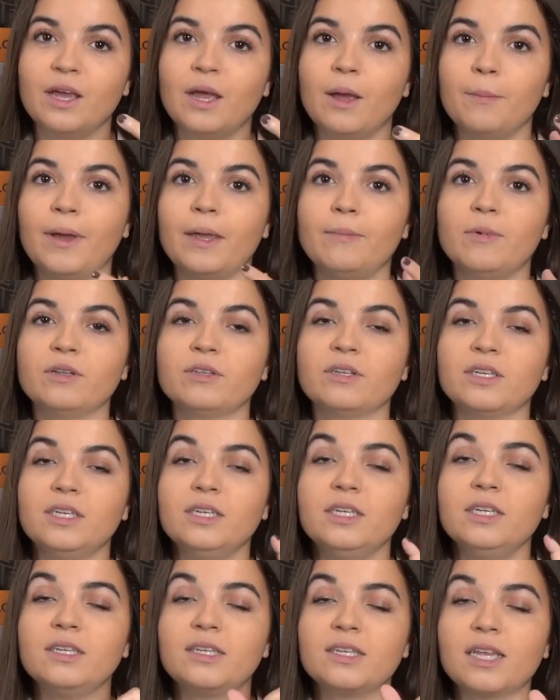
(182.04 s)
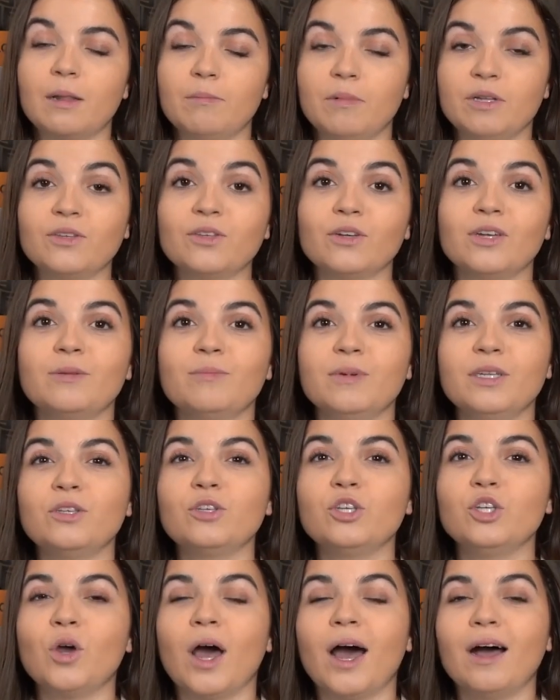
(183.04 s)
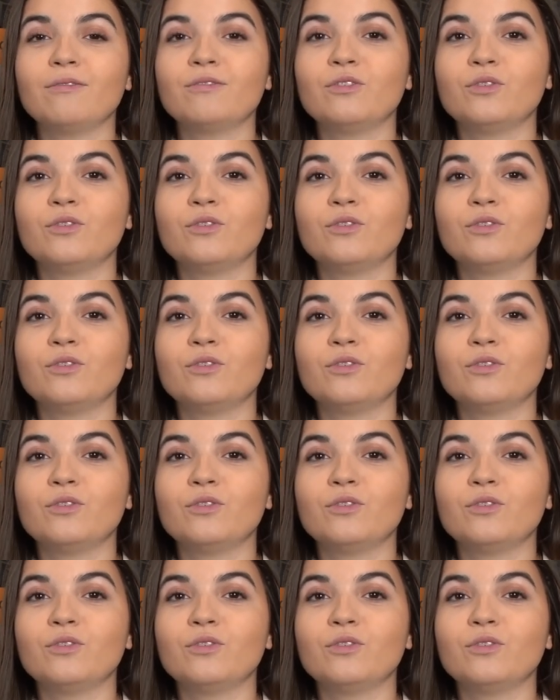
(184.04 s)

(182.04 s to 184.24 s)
payment in installments. So it means you have